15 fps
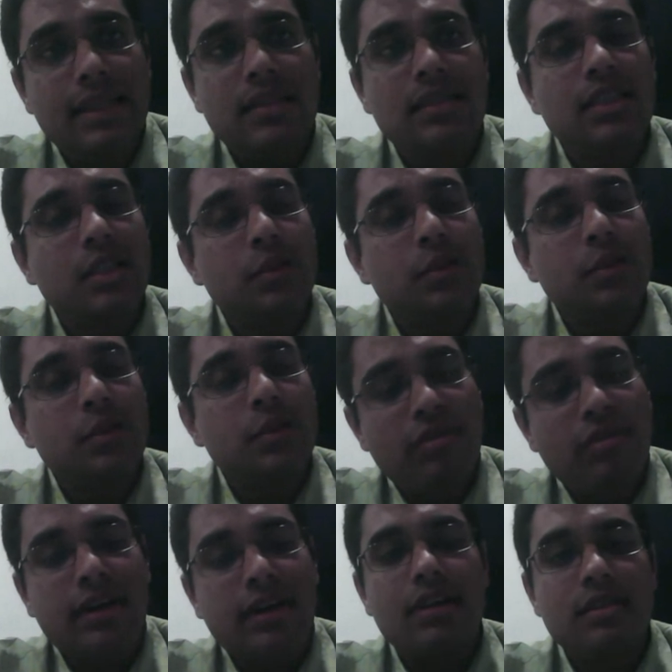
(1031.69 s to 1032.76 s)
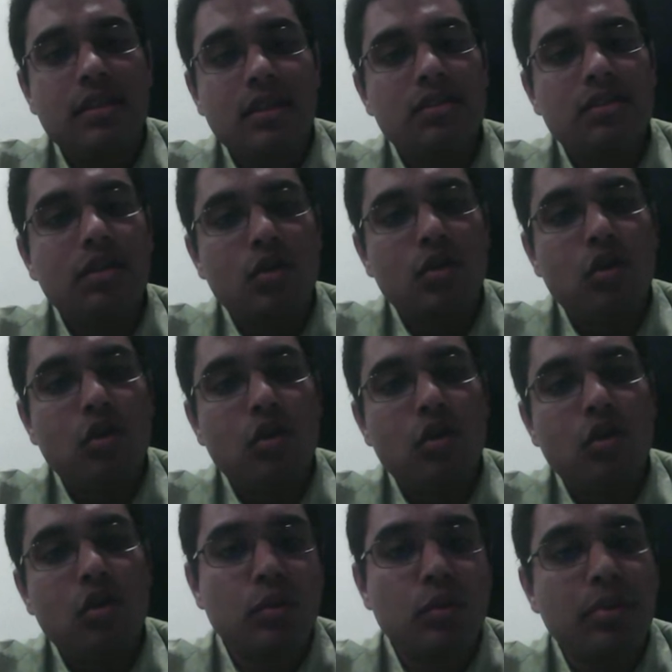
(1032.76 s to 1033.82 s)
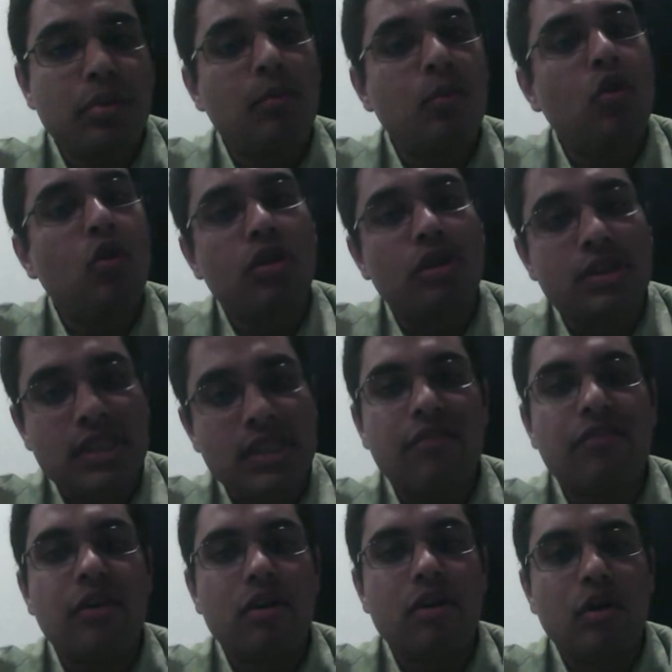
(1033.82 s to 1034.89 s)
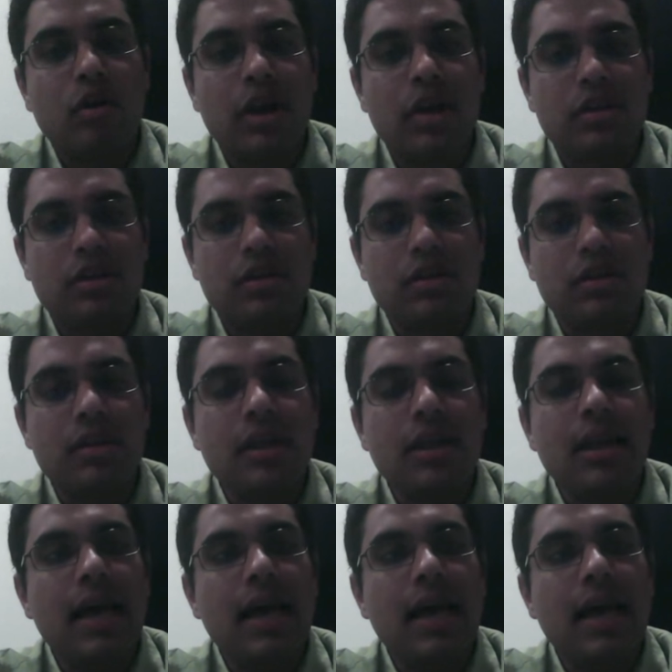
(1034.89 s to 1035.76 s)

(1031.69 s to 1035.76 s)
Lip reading: And this dispute, in fact, has reached the doors of the Supreme Court on several occasions.